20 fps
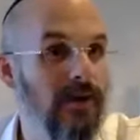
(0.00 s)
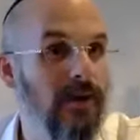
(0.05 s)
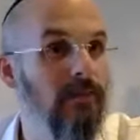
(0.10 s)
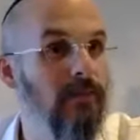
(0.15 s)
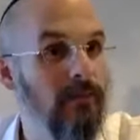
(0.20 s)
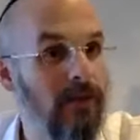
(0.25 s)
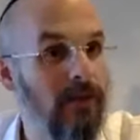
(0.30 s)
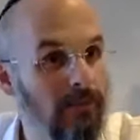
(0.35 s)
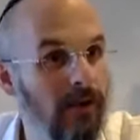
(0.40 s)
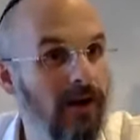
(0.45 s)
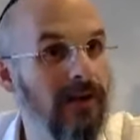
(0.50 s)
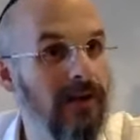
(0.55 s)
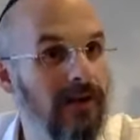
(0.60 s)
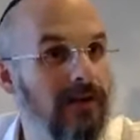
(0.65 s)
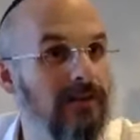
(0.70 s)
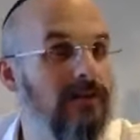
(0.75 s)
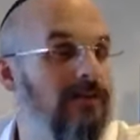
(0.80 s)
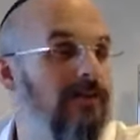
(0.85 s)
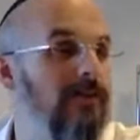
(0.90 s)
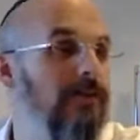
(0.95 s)
I put my body
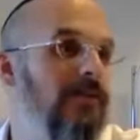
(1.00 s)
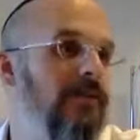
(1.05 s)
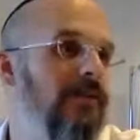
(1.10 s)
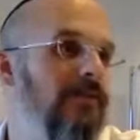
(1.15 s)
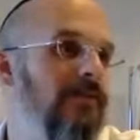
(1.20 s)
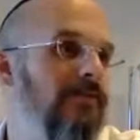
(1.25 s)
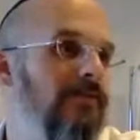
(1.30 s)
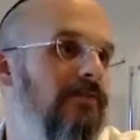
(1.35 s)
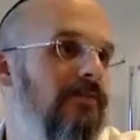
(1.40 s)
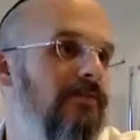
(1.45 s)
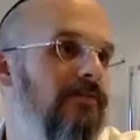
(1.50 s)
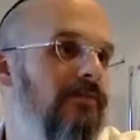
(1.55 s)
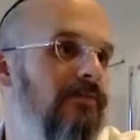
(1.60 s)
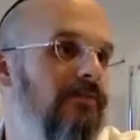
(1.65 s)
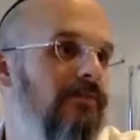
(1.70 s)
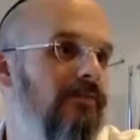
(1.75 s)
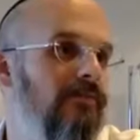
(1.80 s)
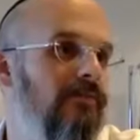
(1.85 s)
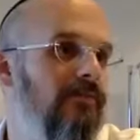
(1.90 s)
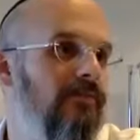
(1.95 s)
into clothing.
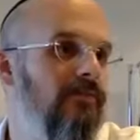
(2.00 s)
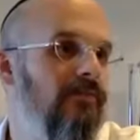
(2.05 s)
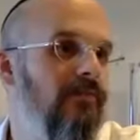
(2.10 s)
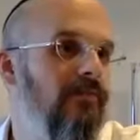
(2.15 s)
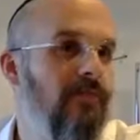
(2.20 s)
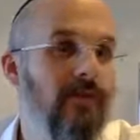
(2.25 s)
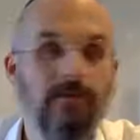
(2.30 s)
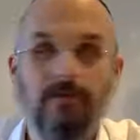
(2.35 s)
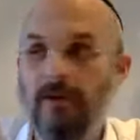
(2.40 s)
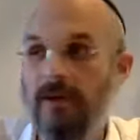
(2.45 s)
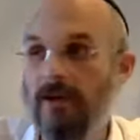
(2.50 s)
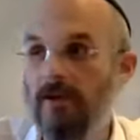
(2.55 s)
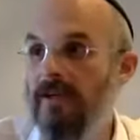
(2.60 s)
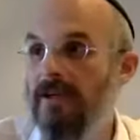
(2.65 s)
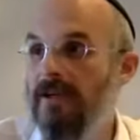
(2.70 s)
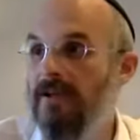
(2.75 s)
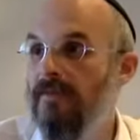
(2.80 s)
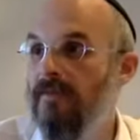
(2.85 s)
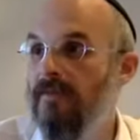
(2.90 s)
Following?